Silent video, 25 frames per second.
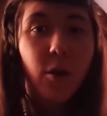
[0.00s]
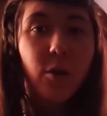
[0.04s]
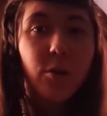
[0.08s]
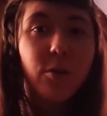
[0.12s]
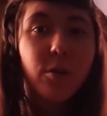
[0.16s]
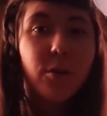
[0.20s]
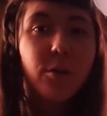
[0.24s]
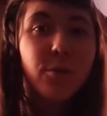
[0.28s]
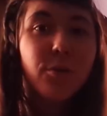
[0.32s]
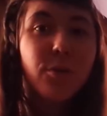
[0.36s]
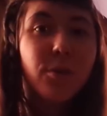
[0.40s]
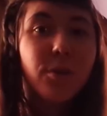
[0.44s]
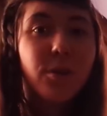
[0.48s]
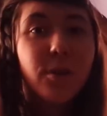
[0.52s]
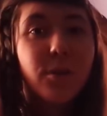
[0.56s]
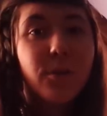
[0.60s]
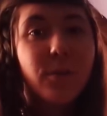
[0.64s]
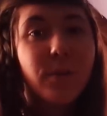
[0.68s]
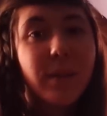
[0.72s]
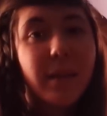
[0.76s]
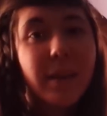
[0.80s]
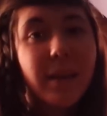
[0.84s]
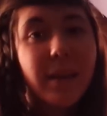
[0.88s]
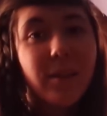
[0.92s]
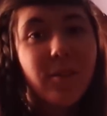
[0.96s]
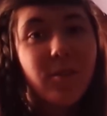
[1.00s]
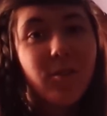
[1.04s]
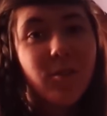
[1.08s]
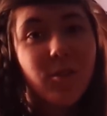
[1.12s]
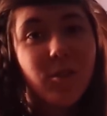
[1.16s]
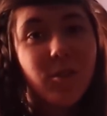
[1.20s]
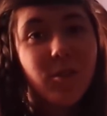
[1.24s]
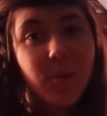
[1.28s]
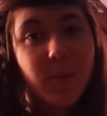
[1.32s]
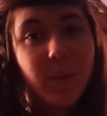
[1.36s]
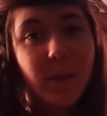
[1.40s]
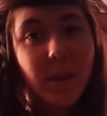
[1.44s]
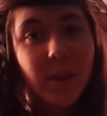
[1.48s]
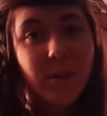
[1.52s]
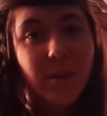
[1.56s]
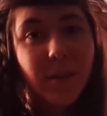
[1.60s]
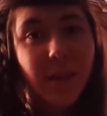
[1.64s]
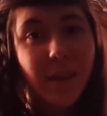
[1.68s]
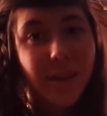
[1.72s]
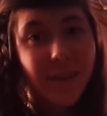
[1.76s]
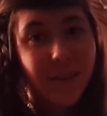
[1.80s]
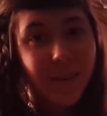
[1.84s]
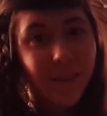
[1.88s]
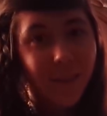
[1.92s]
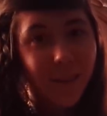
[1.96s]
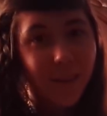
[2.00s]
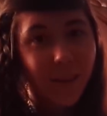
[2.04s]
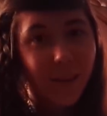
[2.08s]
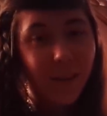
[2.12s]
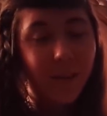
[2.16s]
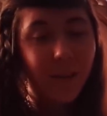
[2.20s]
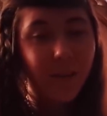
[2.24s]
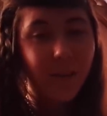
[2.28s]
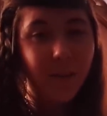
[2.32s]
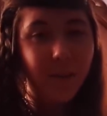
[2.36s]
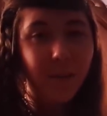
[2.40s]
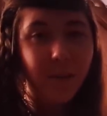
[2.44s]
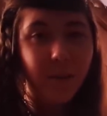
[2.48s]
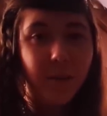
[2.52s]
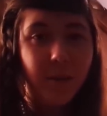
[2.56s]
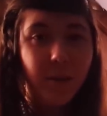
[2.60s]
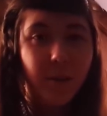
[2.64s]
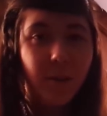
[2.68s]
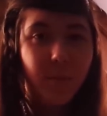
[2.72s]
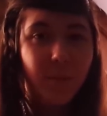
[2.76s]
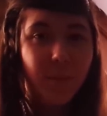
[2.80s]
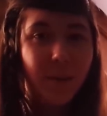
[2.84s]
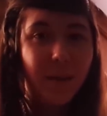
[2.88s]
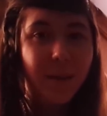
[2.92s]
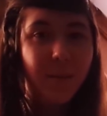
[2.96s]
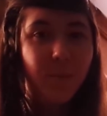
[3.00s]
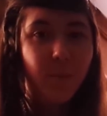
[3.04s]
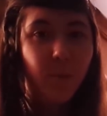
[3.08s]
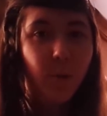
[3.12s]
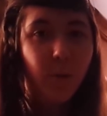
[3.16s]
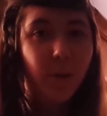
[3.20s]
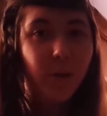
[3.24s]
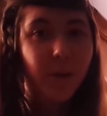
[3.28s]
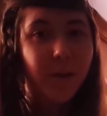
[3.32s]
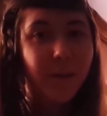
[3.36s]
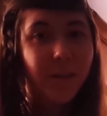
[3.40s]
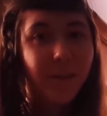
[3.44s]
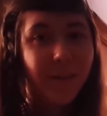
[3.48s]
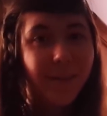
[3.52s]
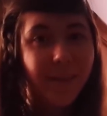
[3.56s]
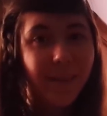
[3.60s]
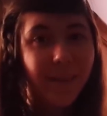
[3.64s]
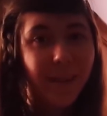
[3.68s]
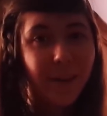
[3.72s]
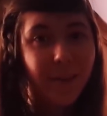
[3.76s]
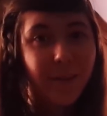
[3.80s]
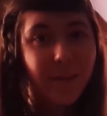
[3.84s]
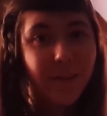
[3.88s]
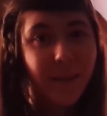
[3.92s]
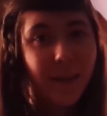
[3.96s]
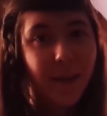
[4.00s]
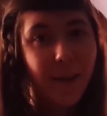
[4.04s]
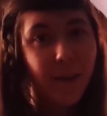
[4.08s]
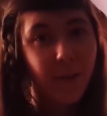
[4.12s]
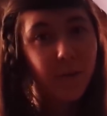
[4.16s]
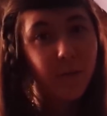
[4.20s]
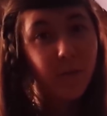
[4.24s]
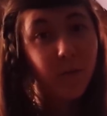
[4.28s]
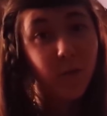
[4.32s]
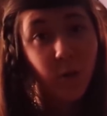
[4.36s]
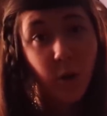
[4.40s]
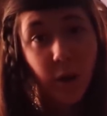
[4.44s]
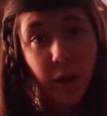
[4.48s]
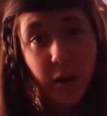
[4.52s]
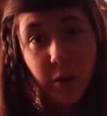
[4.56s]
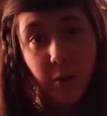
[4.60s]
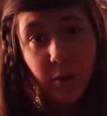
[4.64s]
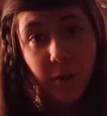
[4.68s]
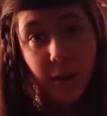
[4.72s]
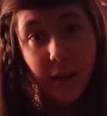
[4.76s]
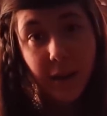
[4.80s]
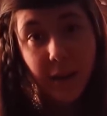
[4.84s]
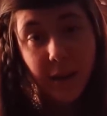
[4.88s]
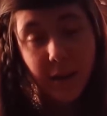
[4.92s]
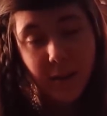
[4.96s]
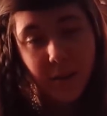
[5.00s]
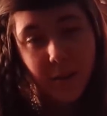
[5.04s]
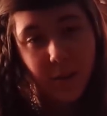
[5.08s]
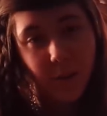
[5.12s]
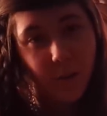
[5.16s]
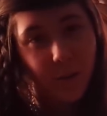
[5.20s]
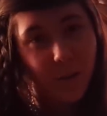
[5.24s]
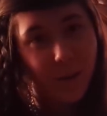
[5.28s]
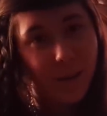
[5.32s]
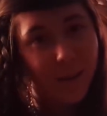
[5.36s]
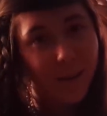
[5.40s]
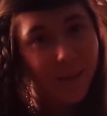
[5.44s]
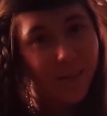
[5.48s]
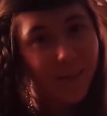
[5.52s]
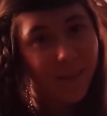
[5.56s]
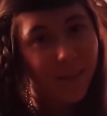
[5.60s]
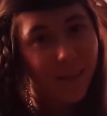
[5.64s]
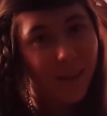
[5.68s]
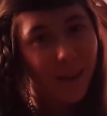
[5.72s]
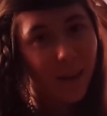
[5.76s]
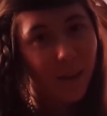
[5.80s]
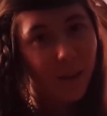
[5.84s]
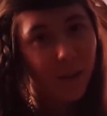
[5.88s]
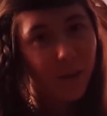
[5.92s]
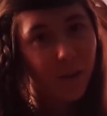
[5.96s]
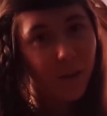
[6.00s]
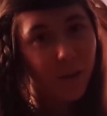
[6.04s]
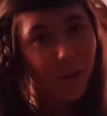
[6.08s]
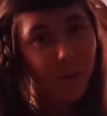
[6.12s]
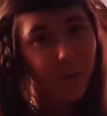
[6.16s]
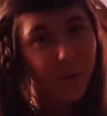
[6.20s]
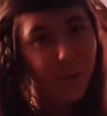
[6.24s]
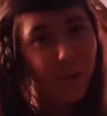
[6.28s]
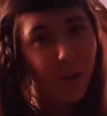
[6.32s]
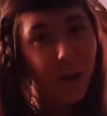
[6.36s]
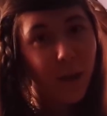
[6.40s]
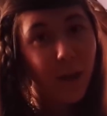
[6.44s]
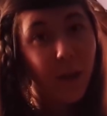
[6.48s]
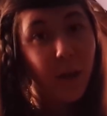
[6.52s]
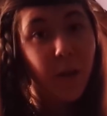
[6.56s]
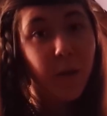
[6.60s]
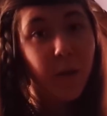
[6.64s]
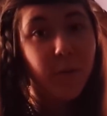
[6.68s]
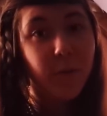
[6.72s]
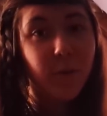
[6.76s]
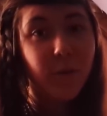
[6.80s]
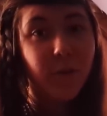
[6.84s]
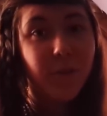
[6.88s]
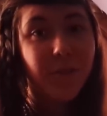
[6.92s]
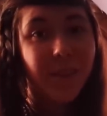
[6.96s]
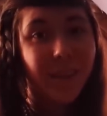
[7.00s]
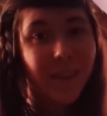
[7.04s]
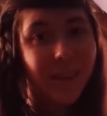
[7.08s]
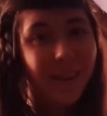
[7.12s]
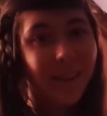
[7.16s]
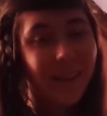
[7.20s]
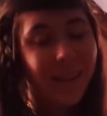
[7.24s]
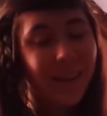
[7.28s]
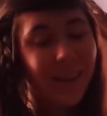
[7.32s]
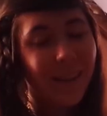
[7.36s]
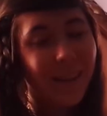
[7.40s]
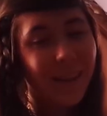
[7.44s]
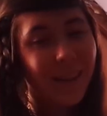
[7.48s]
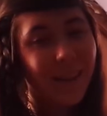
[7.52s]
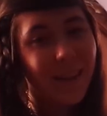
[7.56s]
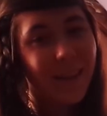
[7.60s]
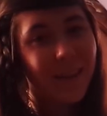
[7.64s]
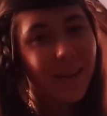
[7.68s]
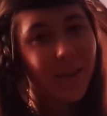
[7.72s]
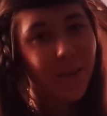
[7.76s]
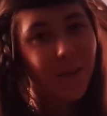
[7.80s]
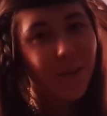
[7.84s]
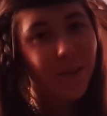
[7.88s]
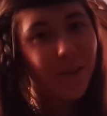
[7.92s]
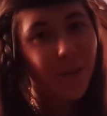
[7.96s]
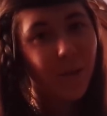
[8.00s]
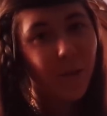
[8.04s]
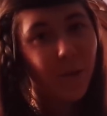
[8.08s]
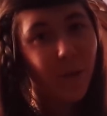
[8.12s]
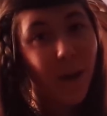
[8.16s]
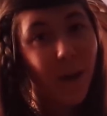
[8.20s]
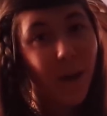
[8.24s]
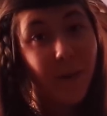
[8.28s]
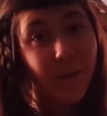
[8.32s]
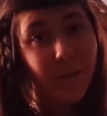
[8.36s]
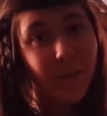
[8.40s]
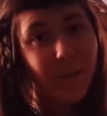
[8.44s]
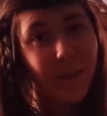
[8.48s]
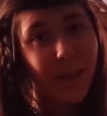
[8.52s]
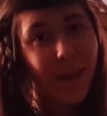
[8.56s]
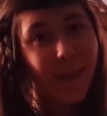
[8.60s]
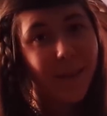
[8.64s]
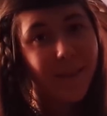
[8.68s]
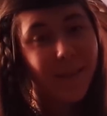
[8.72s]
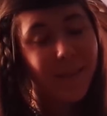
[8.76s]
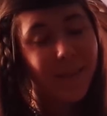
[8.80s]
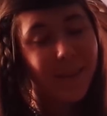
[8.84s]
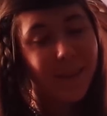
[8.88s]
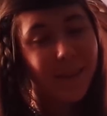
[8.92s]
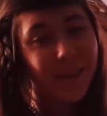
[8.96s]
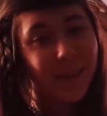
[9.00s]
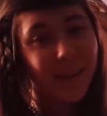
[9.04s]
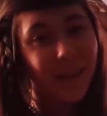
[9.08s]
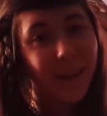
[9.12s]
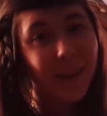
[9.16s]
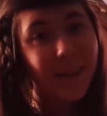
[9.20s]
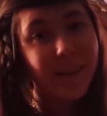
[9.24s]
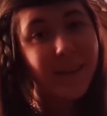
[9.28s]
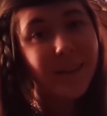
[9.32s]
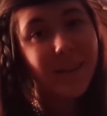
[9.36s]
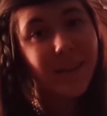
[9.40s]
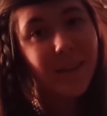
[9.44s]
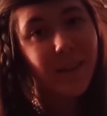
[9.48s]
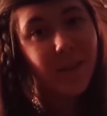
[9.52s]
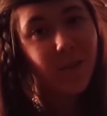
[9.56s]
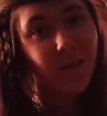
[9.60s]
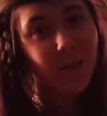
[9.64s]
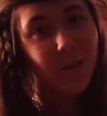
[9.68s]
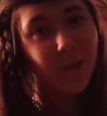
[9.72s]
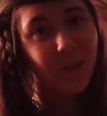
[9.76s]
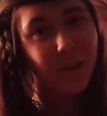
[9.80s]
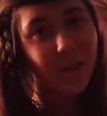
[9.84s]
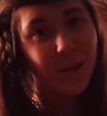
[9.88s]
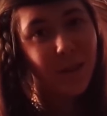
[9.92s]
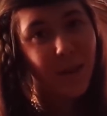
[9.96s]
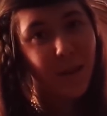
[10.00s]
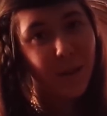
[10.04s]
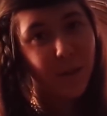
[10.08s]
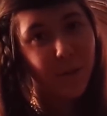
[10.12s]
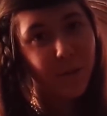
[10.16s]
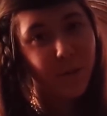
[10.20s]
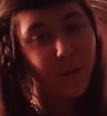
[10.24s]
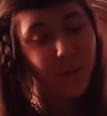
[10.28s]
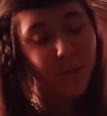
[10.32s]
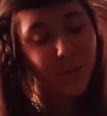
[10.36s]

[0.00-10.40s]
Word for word: Or if you're in a relationship and you'd like to commit more and settle down, try green. Green is the color of fertility and also everlasting, unconditional love.